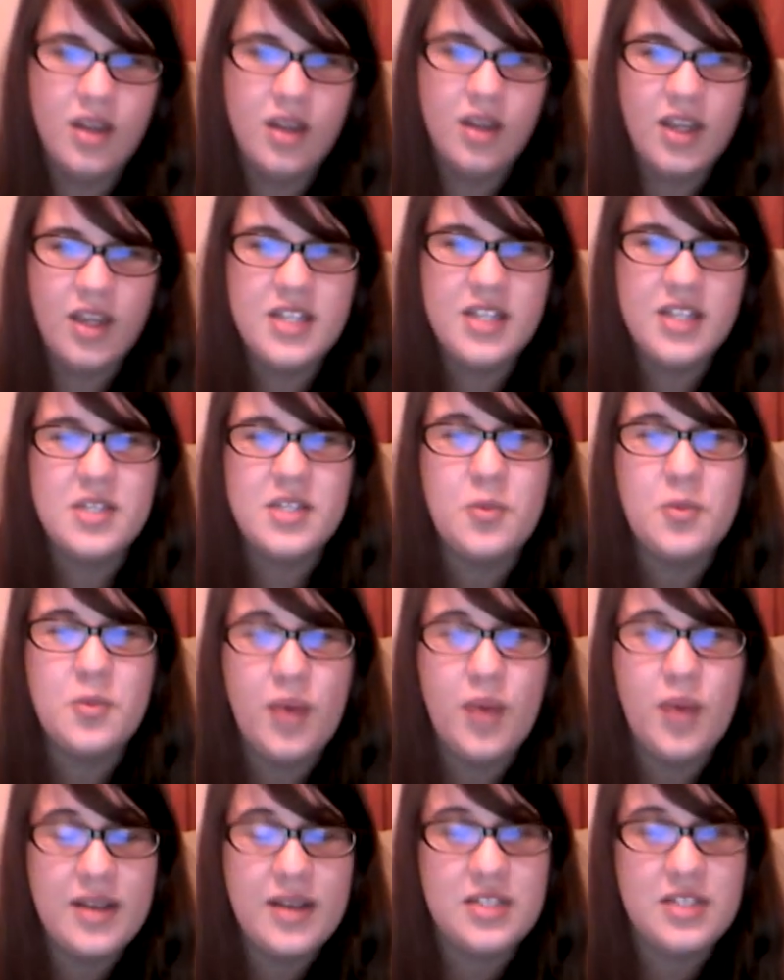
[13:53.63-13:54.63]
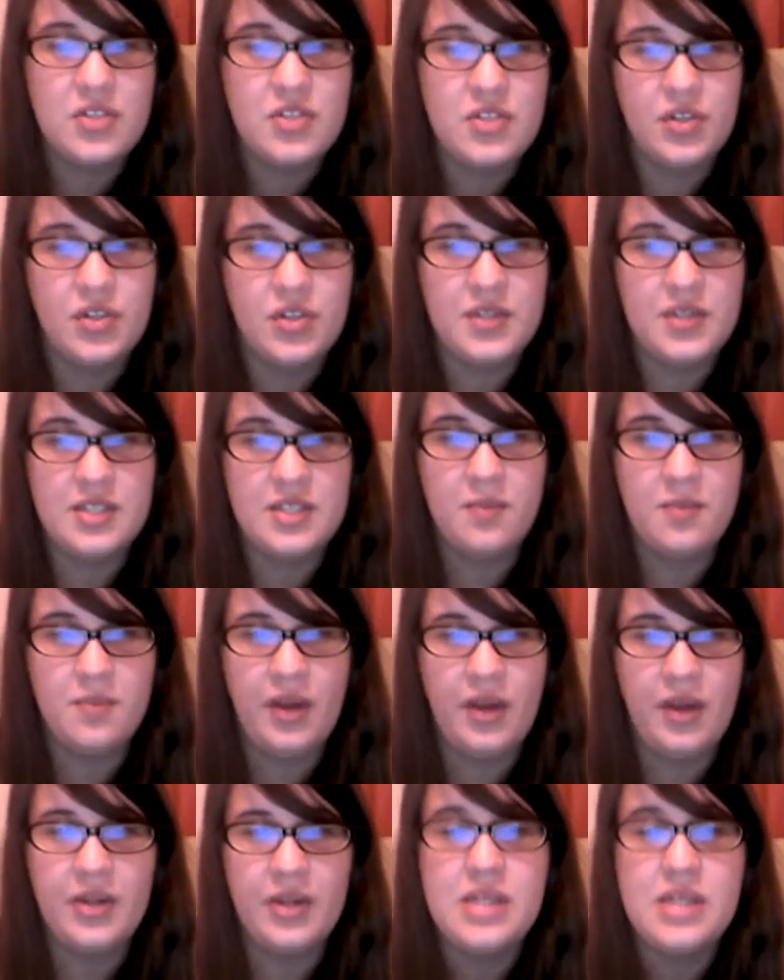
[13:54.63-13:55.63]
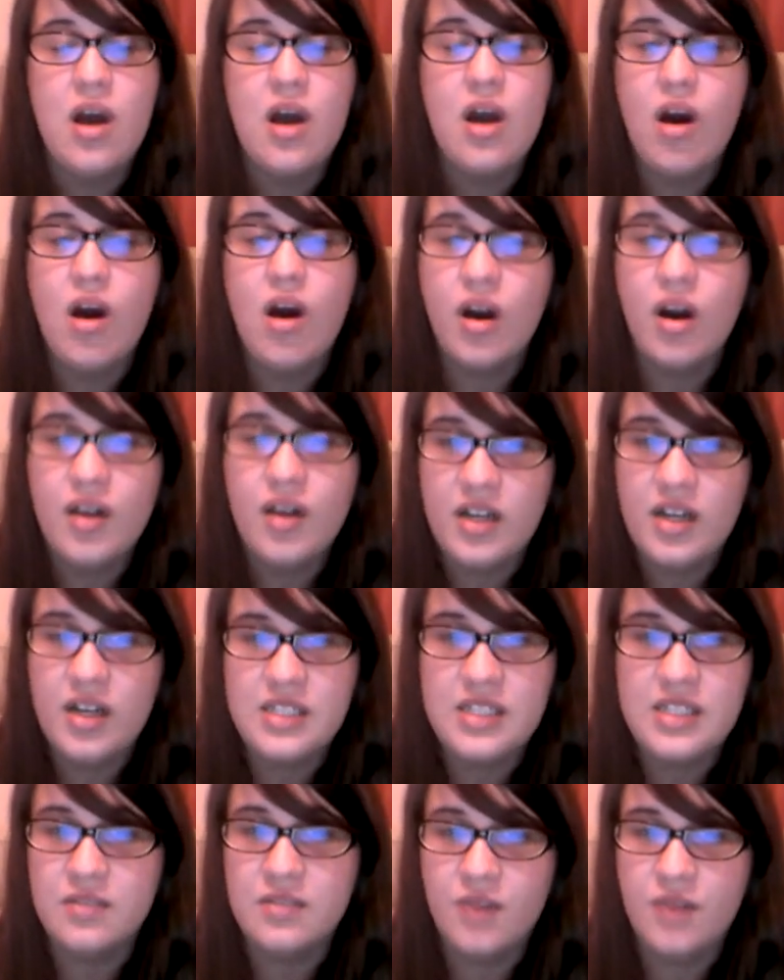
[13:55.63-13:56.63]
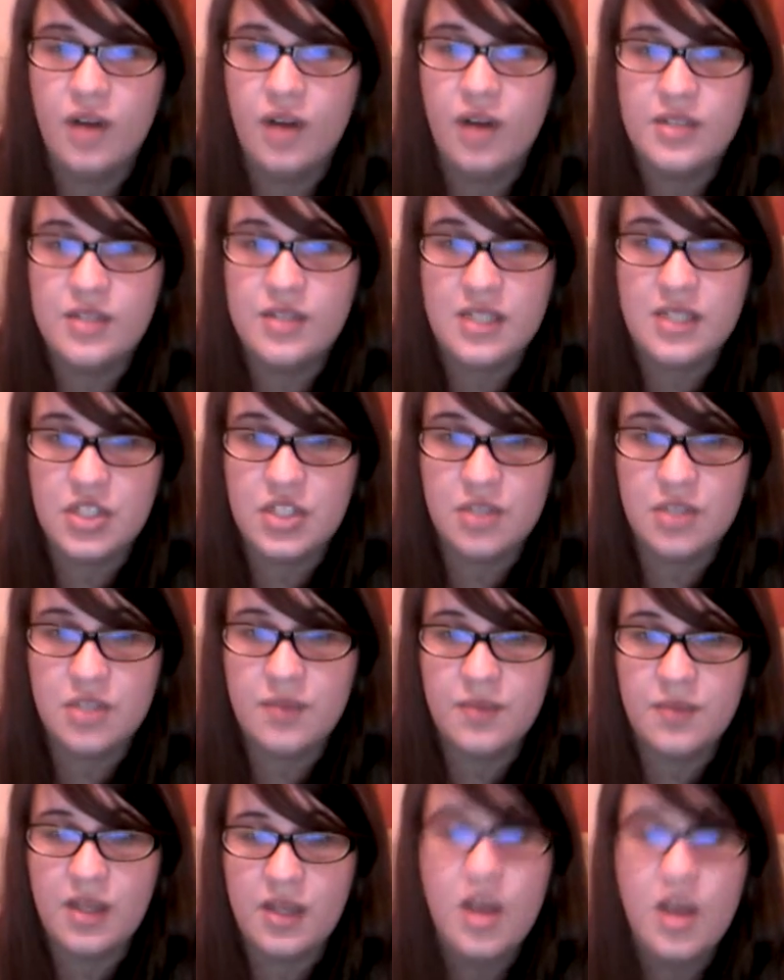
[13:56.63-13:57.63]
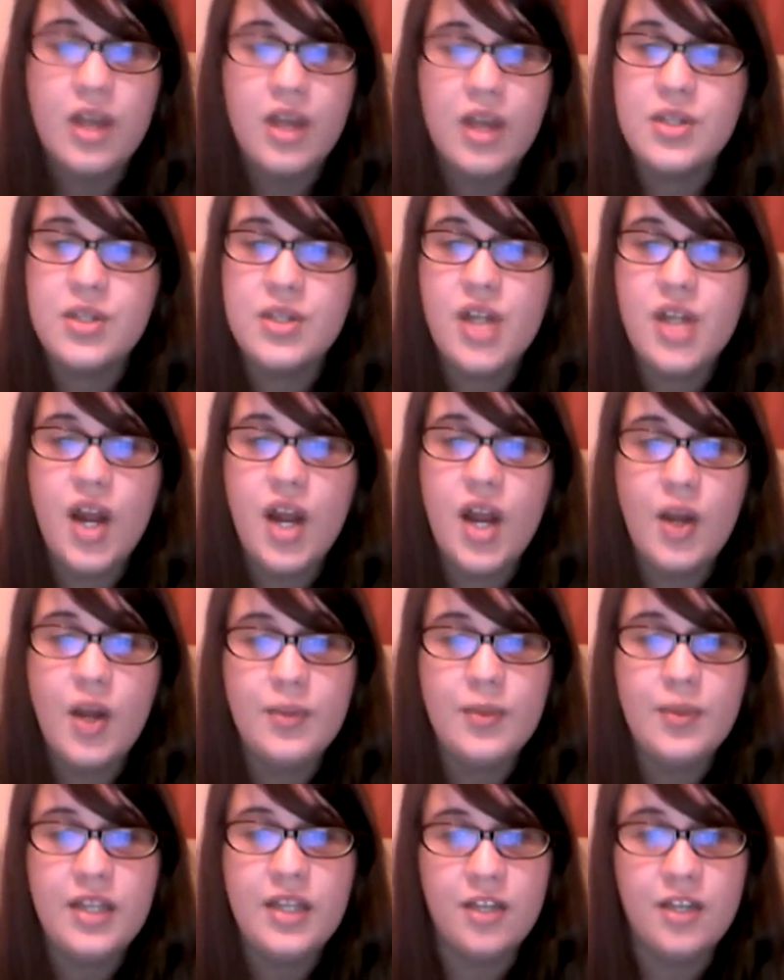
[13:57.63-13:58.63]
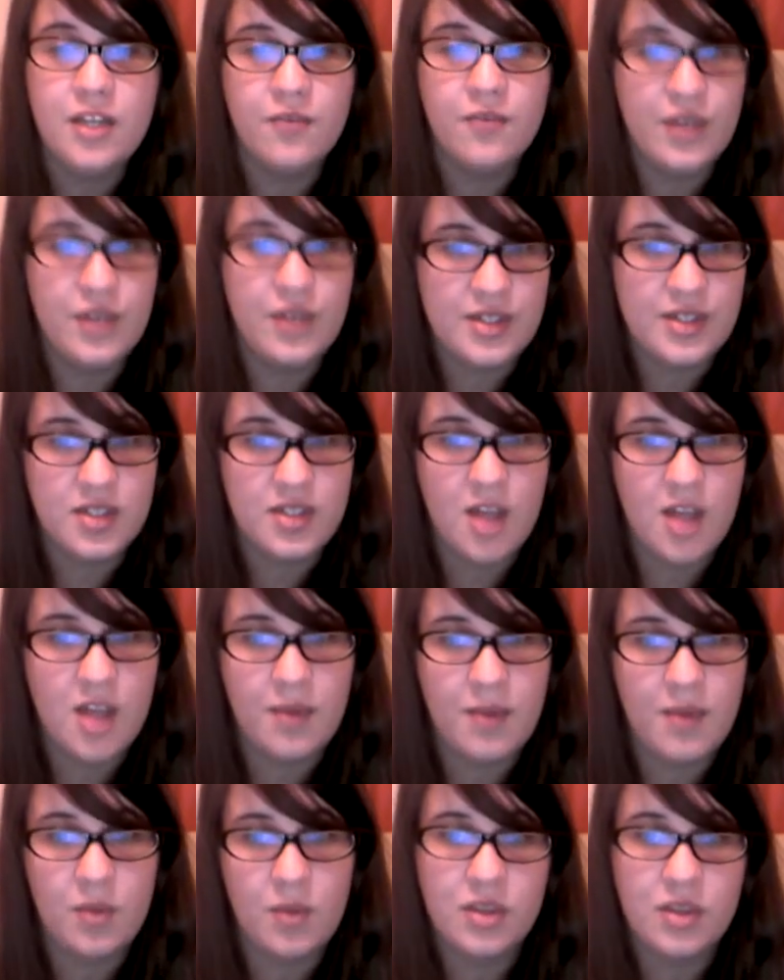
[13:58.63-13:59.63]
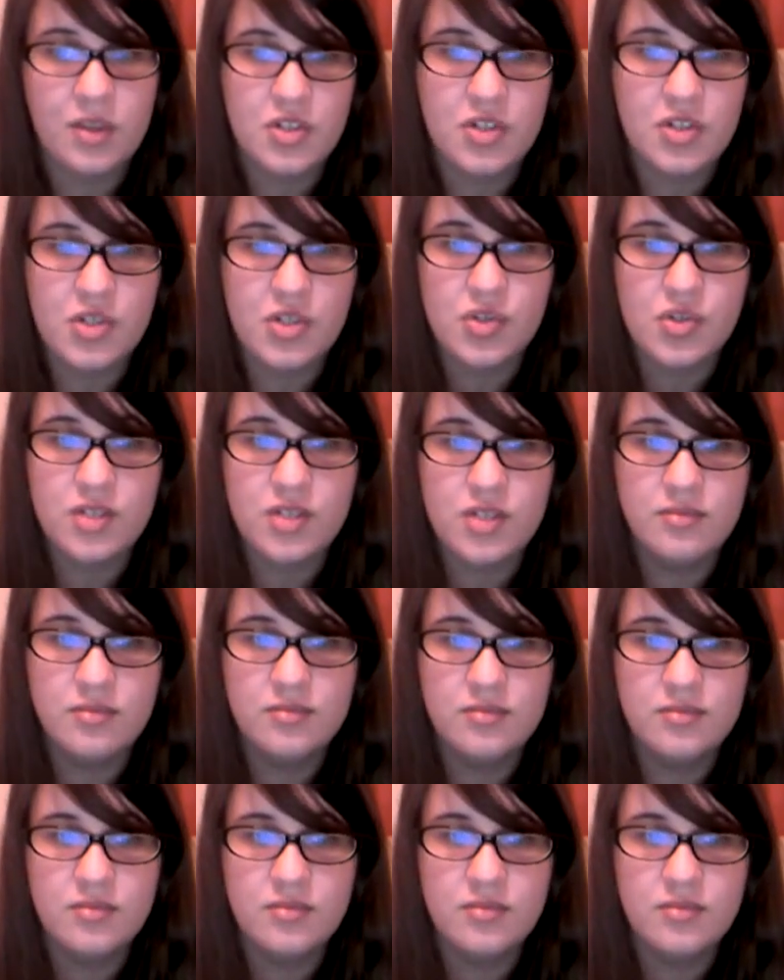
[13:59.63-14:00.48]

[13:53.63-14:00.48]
It is a depressing truth that some parents are not as involved as they should be and do not openly converse this topic with their children.